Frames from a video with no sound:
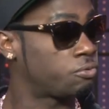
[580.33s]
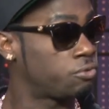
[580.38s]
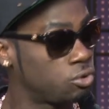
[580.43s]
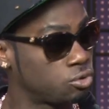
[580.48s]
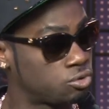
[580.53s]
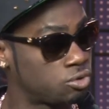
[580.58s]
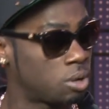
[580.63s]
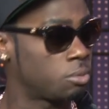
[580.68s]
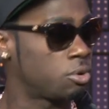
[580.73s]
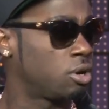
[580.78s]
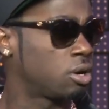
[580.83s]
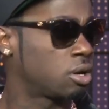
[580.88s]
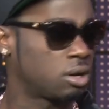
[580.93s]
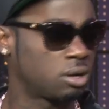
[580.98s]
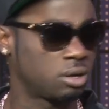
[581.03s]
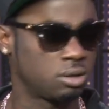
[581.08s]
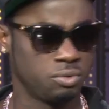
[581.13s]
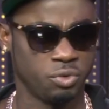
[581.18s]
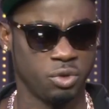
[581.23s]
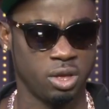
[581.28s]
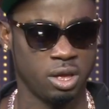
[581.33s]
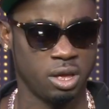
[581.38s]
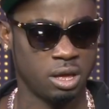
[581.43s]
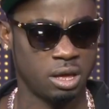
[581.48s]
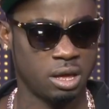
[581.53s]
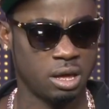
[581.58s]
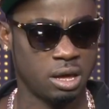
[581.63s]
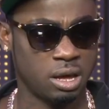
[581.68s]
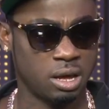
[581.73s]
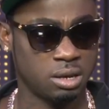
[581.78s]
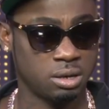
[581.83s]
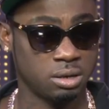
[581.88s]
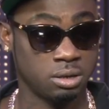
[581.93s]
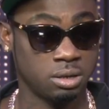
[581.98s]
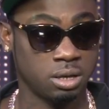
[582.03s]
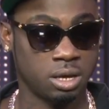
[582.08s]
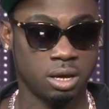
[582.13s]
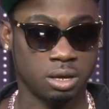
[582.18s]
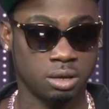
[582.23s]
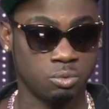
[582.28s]
to America. And
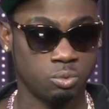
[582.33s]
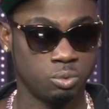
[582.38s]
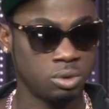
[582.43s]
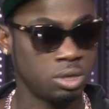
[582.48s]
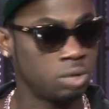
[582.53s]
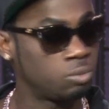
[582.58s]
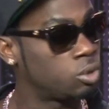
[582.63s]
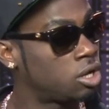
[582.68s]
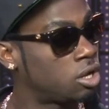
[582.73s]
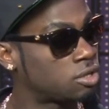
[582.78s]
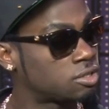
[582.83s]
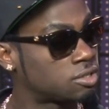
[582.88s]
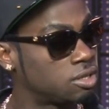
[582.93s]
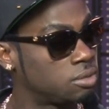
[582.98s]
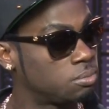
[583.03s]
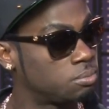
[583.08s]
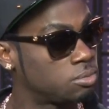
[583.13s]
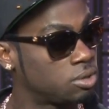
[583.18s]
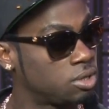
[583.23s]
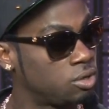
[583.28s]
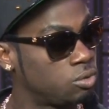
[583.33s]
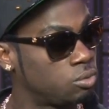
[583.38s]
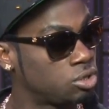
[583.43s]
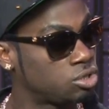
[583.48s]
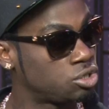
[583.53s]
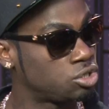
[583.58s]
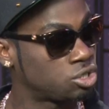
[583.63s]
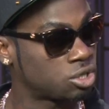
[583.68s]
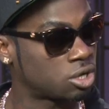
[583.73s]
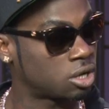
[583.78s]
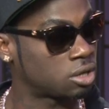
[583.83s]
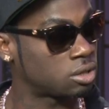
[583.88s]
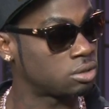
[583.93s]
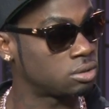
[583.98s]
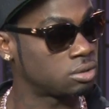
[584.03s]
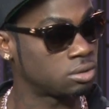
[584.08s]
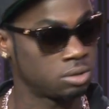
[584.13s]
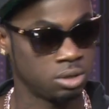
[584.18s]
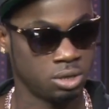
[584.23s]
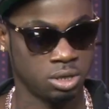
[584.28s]
we lost him. He was shot.
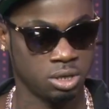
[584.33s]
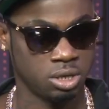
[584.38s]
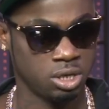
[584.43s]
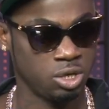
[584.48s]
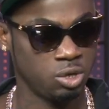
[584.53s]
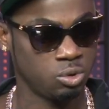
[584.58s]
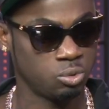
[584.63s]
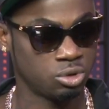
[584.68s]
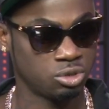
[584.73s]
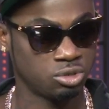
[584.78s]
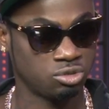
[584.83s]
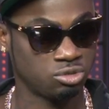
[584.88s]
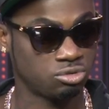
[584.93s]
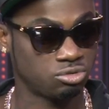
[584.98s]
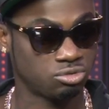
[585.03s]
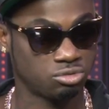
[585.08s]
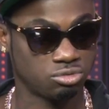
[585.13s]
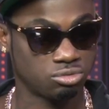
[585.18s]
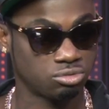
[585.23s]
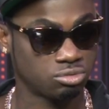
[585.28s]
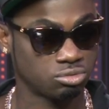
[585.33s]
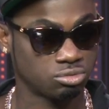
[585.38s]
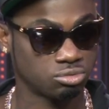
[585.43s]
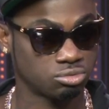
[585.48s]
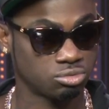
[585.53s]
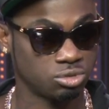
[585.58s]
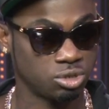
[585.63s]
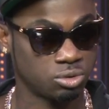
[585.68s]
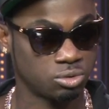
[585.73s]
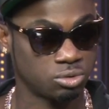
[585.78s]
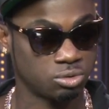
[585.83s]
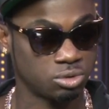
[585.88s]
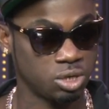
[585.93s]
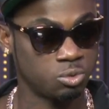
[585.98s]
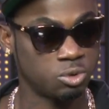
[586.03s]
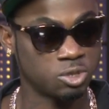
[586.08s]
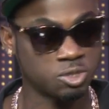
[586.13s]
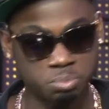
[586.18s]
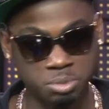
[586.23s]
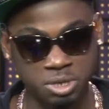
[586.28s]
He
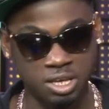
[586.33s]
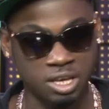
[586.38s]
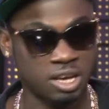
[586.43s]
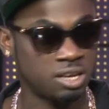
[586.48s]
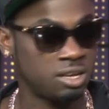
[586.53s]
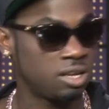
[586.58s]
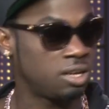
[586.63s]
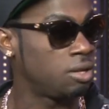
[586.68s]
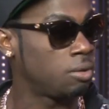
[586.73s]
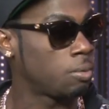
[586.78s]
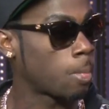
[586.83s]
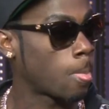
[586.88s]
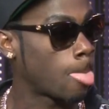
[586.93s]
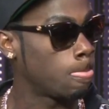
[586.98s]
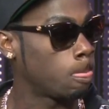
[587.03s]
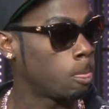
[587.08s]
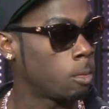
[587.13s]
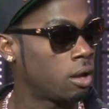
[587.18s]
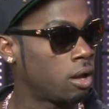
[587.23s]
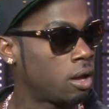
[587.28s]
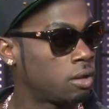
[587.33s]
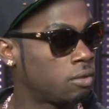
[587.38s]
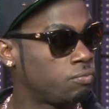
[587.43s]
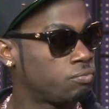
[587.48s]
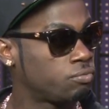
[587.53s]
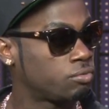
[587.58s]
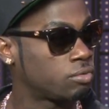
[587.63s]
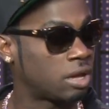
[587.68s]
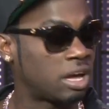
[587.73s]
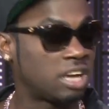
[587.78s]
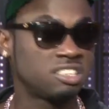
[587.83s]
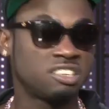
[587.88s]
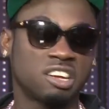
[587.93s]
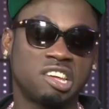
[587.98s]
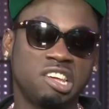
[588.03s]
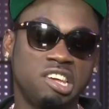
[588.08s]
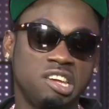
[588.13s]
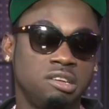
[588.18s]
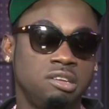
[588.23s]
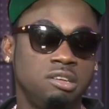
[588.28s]
was beheaded. And as a
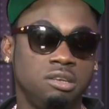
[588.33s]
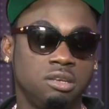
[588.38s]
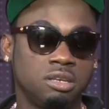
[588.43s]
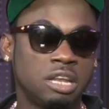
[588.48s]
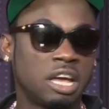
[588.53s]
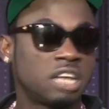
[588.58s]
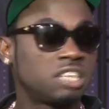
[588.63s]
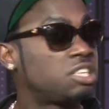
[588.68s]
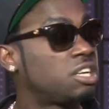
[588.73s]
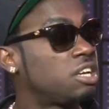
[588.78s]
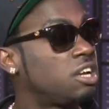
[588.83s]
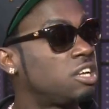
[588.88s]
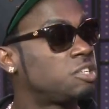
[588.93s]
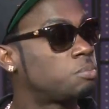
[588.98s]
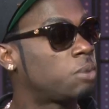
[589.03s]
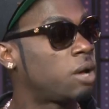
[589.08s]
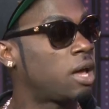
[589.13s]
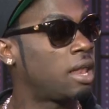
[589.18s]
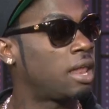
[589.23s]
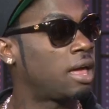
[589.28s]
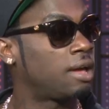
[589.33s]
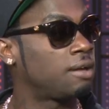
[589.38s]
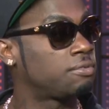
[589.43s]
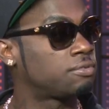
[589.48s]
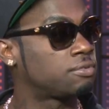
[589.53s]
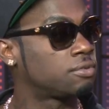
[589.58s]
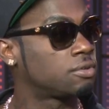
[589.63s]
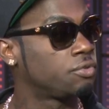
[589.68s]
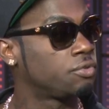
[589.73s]
kid, that changed my life.